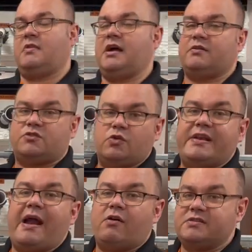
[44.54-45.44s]
That sort of
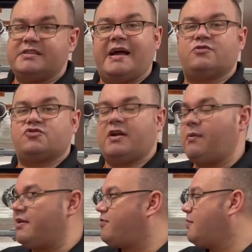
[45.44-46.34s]
narrows it down straight
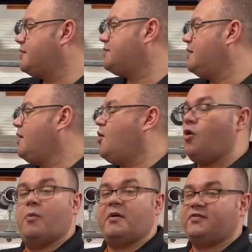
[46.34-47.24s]
away for us,
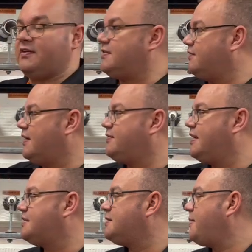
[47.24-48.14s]
almost
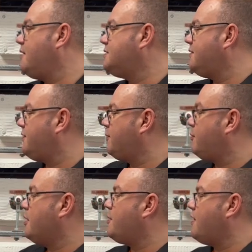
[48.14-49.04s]
50-50 I suppose, if you
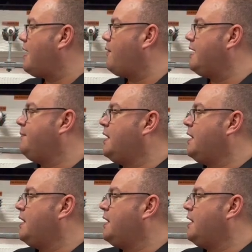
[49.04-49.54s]
want to put it that way.